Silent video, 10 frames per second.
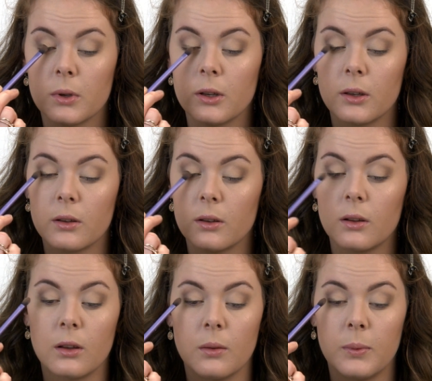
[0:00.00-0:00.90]
bring it a
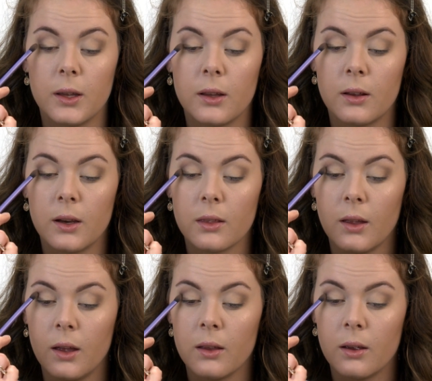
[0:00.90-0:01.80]
little bit in like
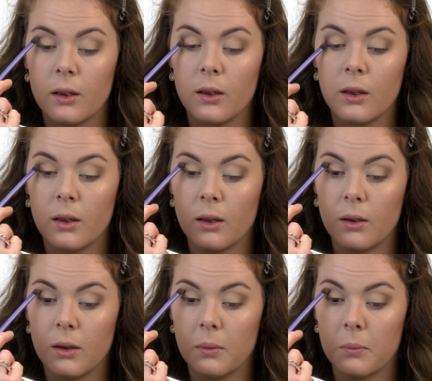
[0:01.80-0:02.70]
that,
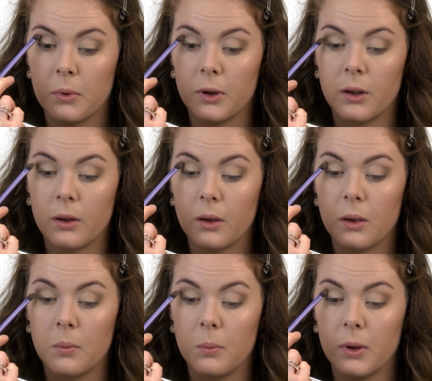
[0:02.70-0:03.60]
and bring it
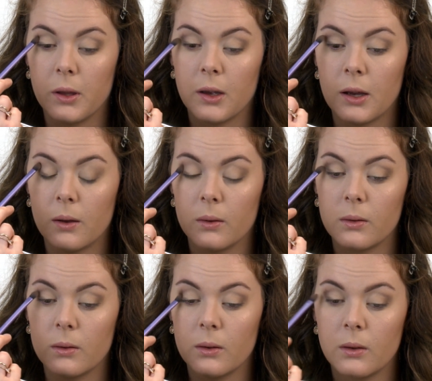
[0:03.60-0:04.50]
a bit
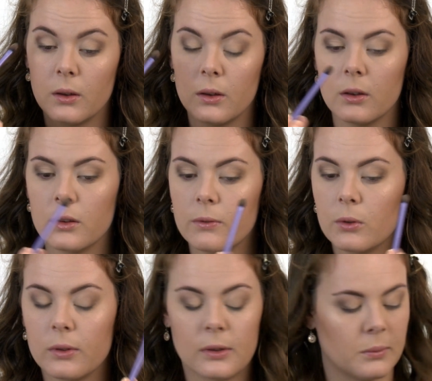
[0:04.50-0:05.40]
out
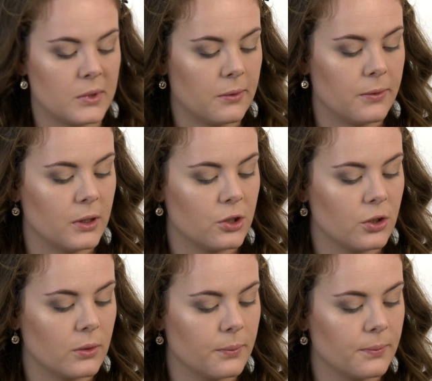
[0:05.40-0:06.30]
for some
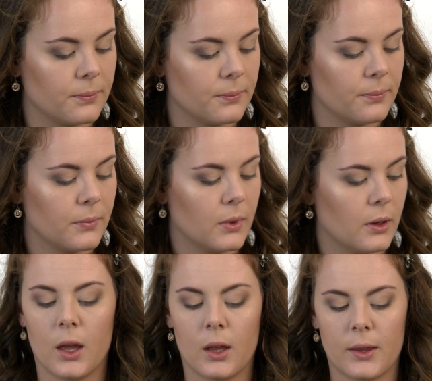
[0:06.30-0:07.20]
definition.
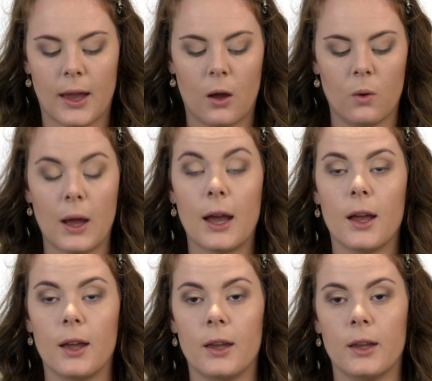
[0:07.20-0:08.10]
Now
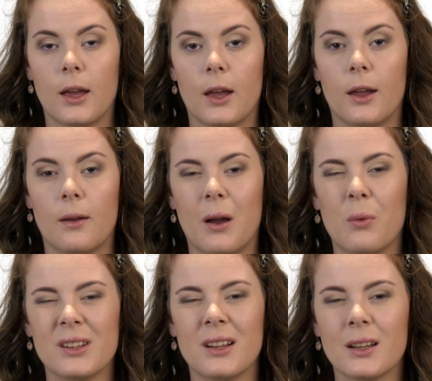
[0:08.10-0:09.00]
I
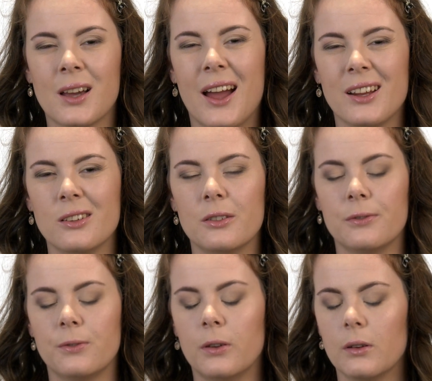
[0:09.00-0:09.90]
want kind
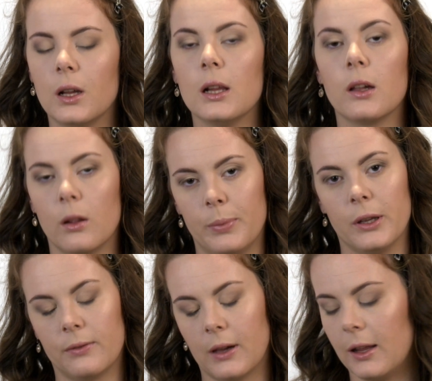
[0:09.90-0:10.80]
of a little bit
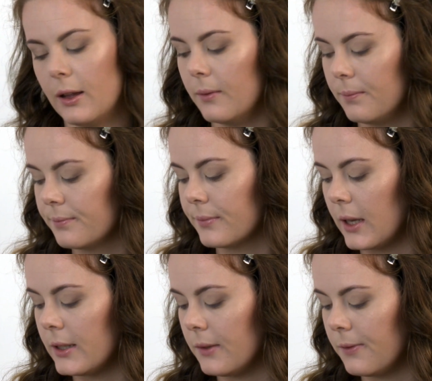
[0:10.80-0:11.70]
of color.
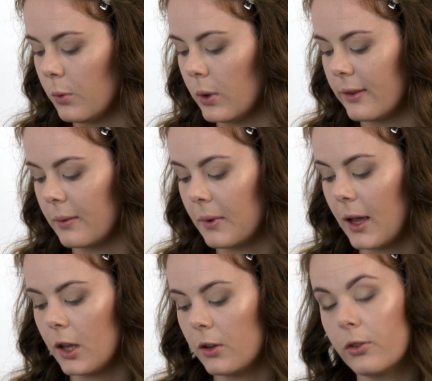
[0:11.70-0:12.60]
I definitely want some
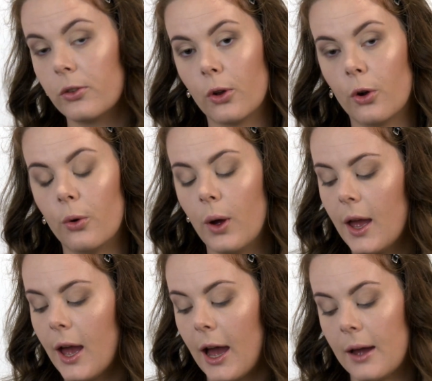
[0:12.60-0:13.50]
color. So
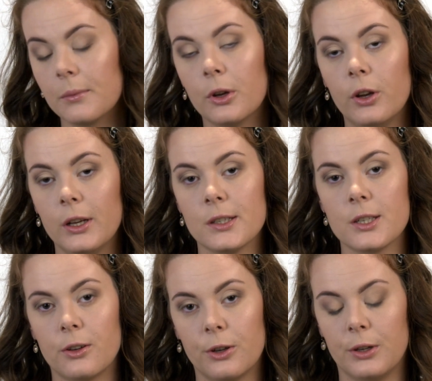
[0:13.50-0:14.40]
I'm going to
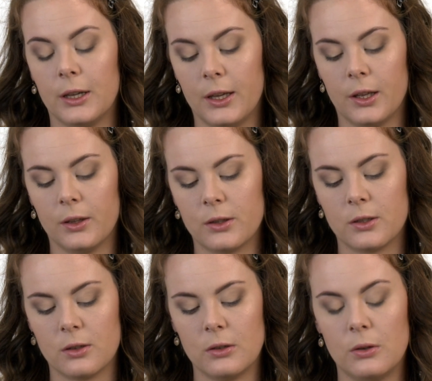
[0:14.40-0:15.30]
go
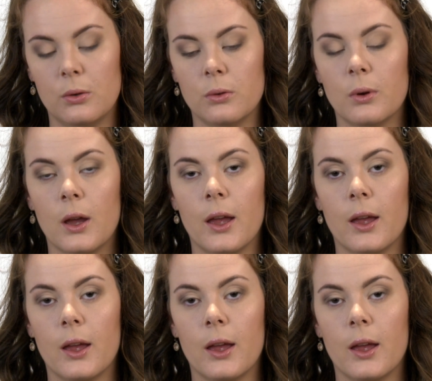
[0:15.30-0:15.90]
into